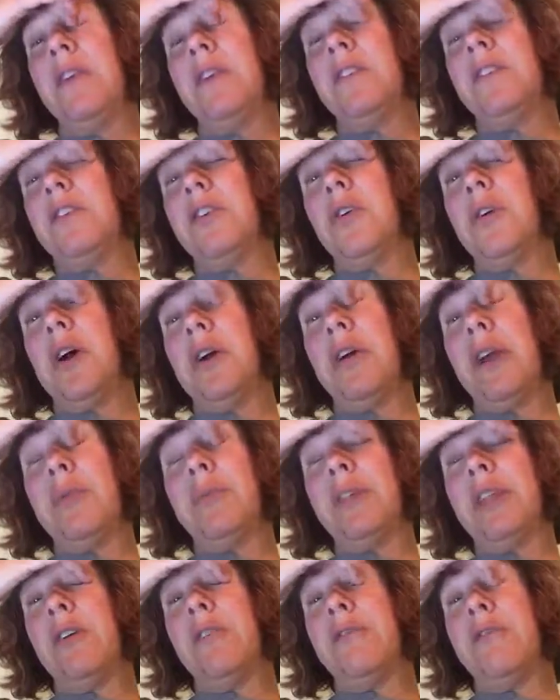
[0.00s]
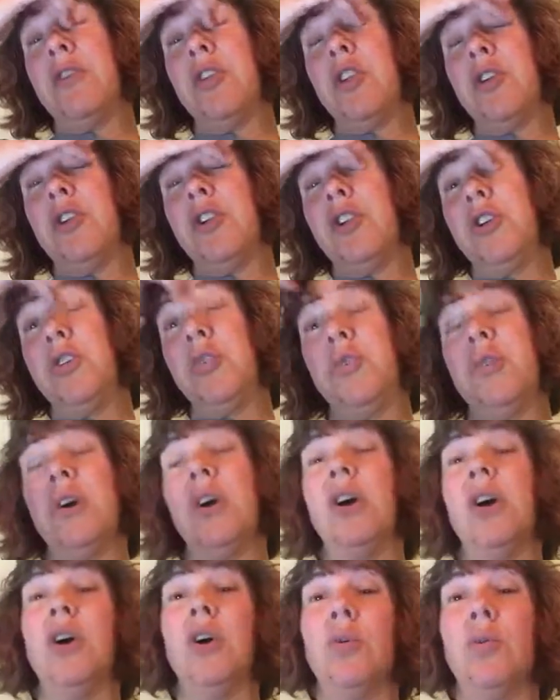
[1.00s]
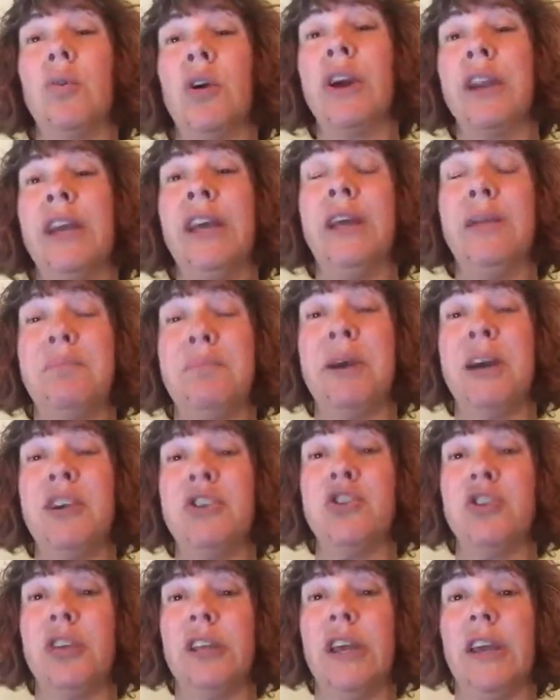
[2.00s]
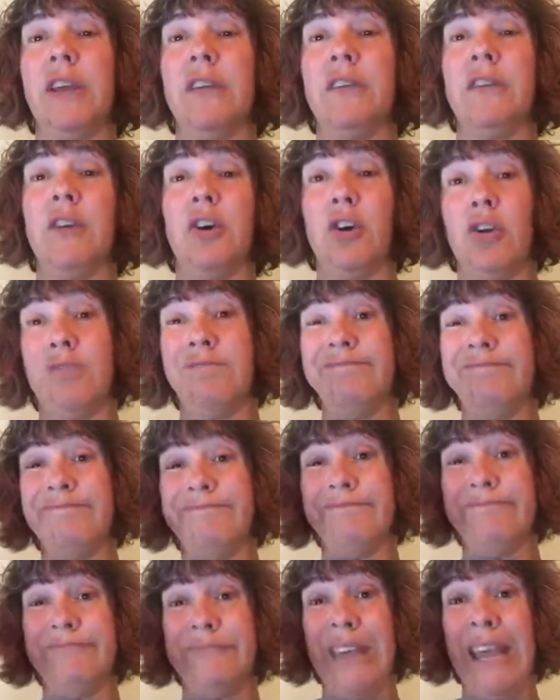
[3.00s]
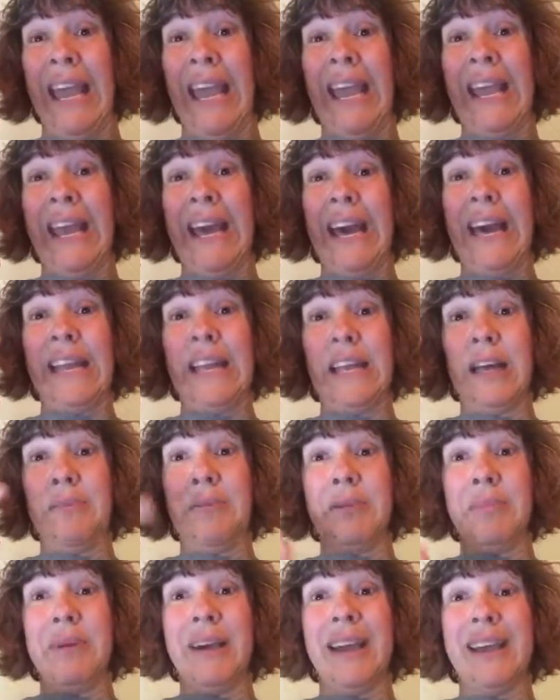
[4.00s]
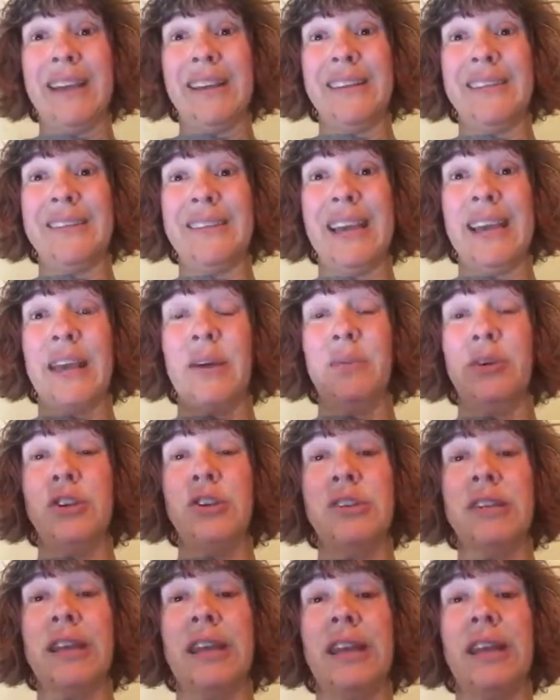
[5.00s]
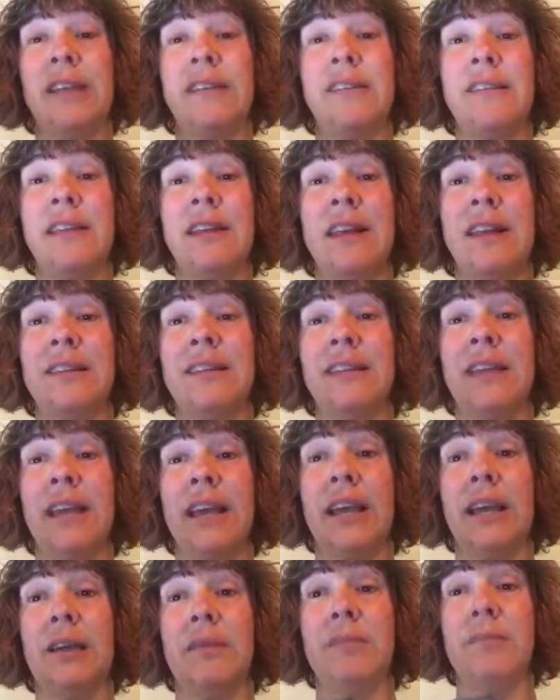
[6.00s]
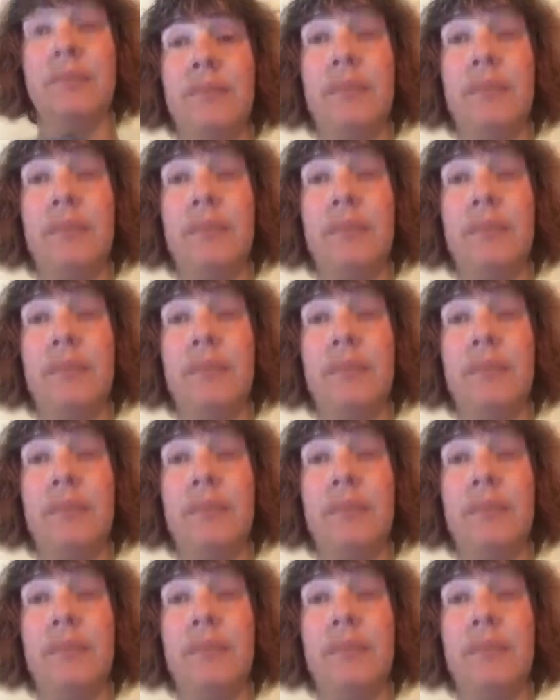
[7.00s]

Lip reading: So, all right, without further ado, we're going to hit Badger Link. So hang on. I'll be back in a second. We just got to get to the next link.